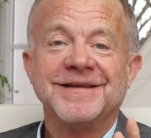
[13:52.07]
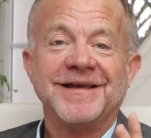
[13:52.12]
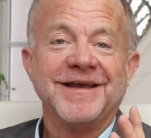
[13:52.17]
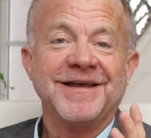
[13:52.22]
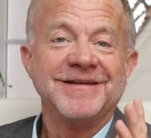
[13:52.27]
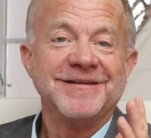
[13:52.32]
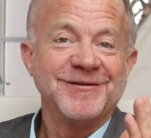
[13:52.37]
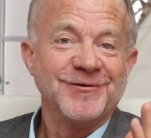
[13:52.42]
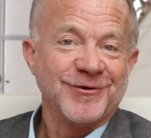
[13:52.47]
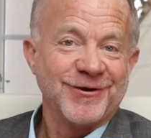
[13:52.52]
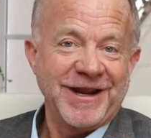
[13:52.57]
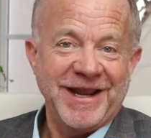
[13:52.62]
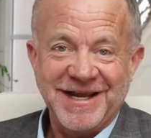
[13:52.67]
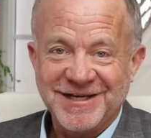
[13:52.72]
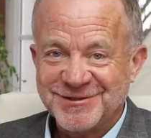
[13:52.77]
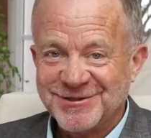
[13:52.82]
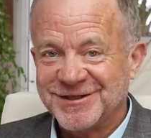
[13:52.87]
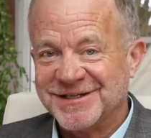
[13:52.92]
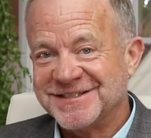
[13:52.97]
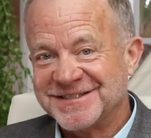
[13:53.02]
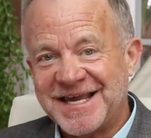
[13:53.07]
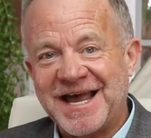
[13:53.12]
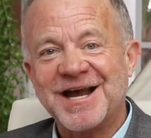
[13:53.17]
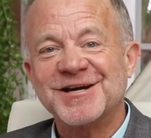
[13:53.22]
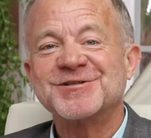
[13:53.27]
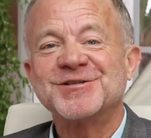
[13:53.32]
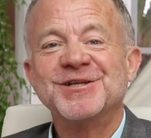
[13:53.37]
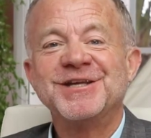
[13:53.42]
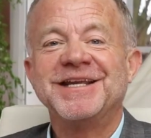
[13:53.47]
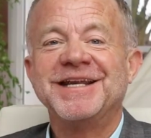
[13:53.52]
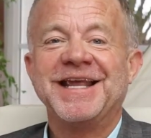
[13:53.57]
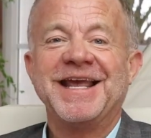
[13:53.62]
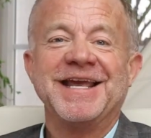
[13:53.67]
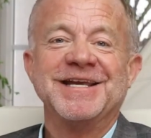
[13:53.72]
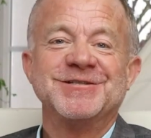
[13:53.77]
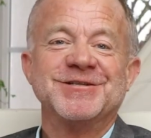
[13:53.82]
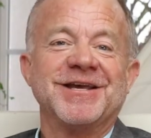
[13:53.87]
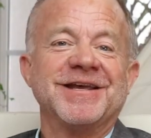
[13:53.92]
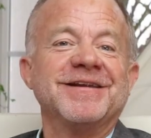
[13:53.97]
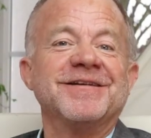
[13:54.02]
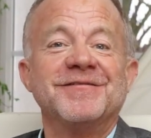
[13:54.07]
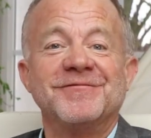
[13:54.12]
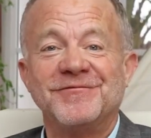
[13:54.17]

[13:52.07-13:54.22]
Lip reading: that your agent is actually an agent,